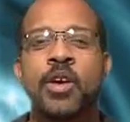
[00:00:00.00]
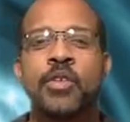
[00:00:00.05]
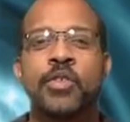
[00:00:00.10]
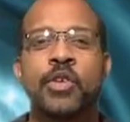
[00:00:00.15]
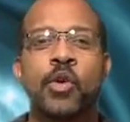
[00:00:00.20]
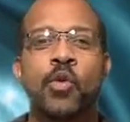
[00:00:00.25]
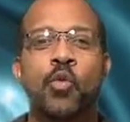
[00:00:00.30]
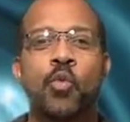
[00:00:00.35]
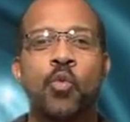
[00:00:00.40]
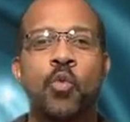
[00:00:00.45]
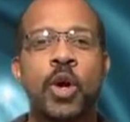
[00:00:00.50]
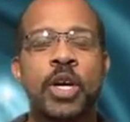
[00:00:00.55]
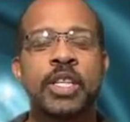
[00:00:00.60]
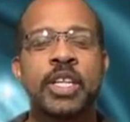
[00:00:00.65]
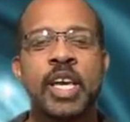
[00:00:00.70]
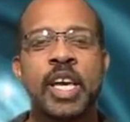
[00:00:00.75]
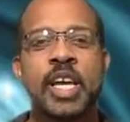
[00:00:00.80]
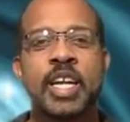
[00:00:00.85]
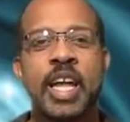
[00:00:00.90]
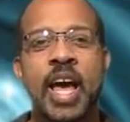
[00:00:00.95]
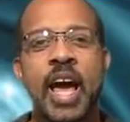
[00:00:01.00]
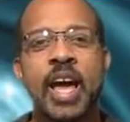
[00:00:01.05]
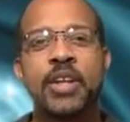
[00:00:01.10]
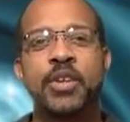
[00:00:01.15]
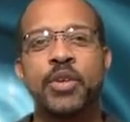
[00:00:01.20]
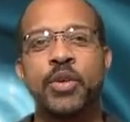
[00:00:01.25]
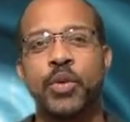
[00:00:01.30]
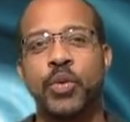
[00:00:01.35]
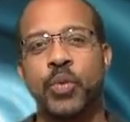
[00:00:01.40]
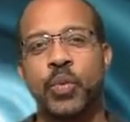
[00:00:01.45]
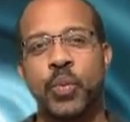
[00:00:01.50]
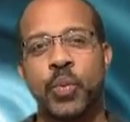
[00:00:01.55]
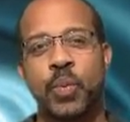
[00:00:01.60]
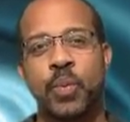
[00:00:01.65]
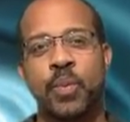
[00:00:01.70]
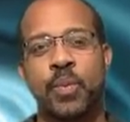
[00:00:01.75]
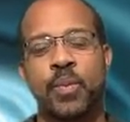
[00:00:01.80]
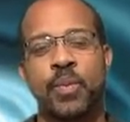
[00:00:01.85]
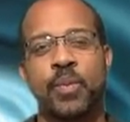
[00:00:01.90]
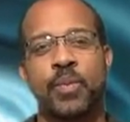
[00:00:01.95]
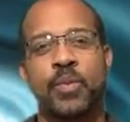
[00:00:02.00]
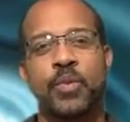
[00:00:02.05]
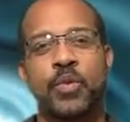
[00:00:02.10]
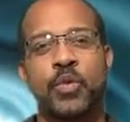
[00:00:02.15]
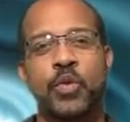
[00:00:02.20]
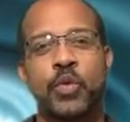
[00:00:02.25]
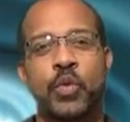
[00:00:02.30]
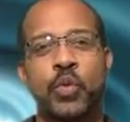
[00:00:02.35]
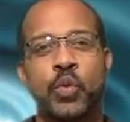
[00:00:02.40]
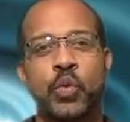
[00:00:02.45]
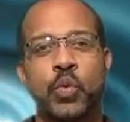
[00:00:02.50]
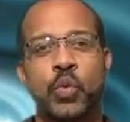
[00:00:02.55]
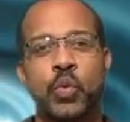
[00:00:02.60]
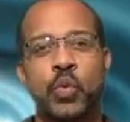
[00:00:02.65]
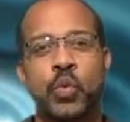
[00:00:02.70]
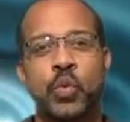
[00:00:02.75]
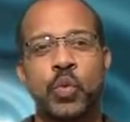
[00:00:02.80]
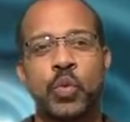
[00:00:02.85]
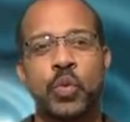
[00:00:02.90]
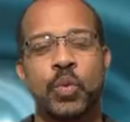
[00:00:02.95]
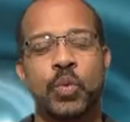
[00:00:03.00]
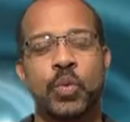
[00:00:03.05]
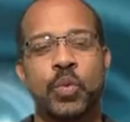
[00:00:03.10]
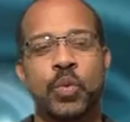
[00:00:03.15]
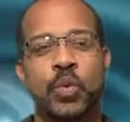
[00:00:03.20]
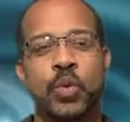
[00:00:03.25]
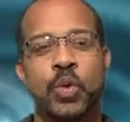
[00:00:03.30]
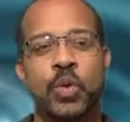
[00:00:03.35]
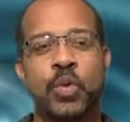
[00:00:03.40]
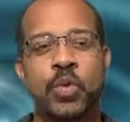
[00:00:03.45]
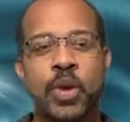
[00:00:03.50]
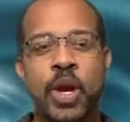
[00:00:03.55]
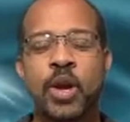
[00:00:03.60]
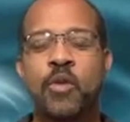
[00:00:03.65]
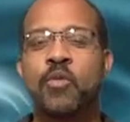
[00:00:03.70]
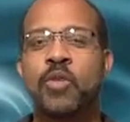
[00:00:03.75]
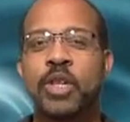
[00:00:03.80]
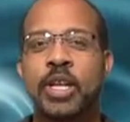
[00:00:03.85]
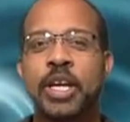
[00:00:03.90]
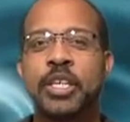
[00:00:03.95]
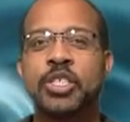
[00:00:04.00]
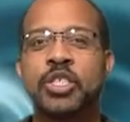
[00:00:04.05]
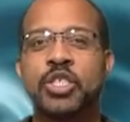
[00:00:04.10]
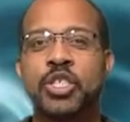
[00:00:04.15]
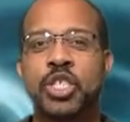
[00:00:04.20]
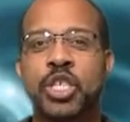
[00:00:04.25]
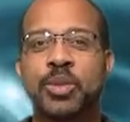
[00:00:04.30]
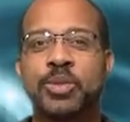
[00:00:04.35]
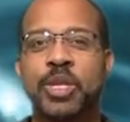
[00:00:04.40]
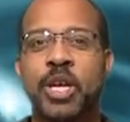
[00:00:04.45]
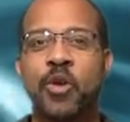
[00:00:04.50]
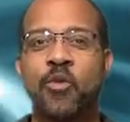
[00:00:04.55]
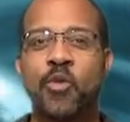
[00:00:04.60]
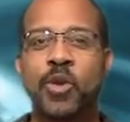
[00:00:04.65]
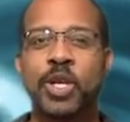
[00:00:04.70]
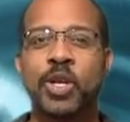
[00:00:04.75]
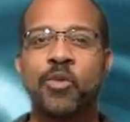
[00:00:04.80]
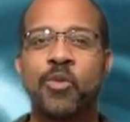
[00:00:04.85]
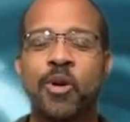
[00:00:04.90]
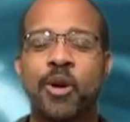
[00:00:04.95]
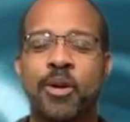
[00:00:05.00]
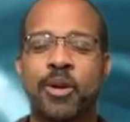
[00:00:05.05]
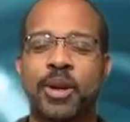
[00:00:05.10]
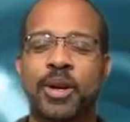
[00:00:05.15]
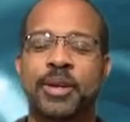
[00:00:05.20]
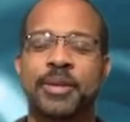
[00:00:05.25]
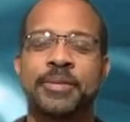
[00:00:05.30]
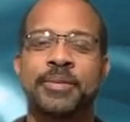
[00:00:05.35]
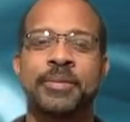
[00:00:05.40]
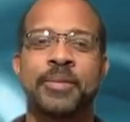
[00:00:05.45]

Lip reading: So what can I do to create relationships that really work?